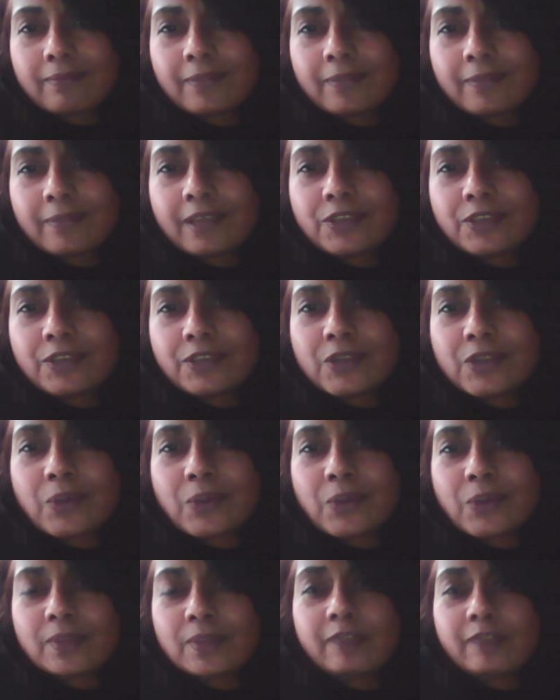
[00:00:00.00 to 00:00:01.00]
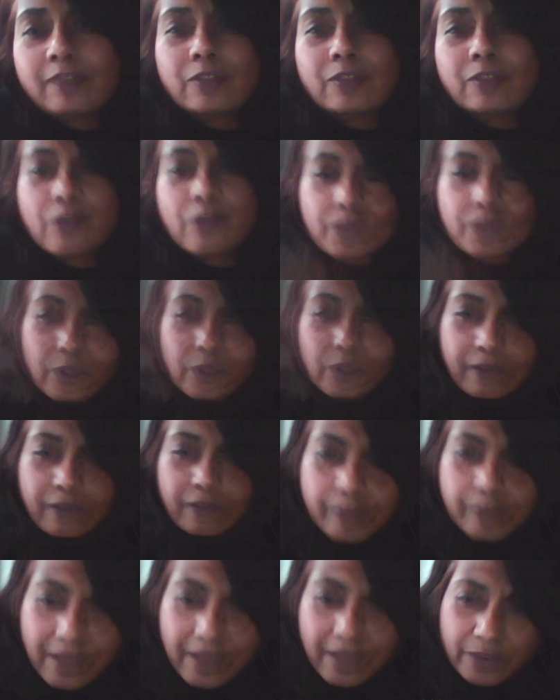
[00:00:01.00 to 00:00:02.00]
that, you know, they've thrown the wool
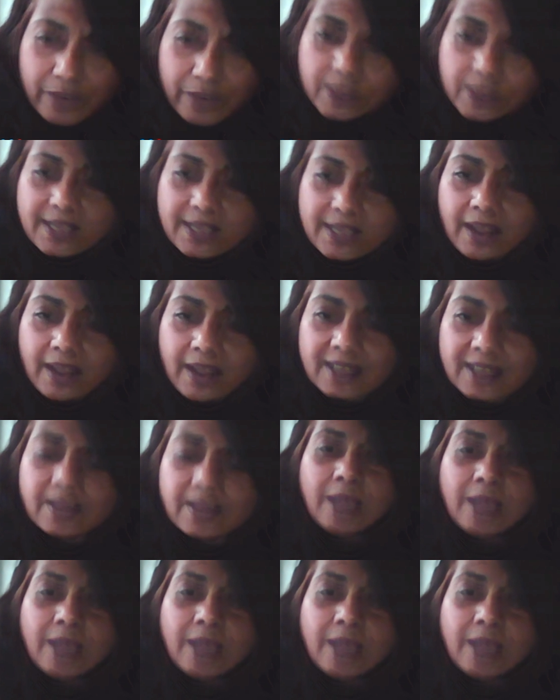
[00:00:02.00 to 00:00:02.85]
over everyone's eyes.